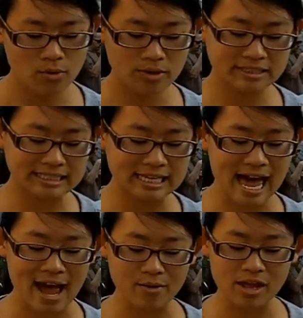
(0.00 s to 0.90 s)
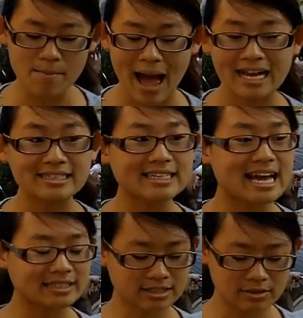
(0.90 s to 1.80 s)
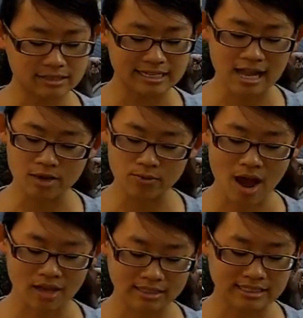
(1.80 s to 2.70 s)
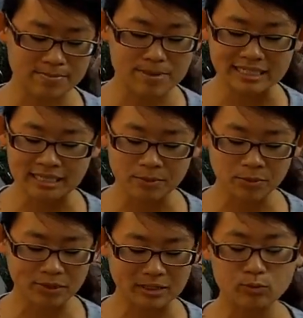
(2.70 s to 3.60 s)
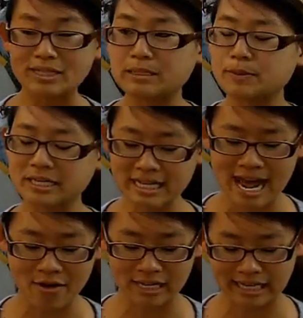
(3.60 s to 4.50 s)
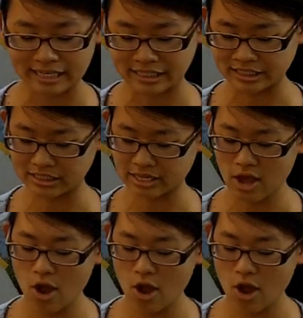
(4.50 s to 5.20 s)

We used to lie with our backs against those yellow rocks as the midsummer breeze whispered in our ears.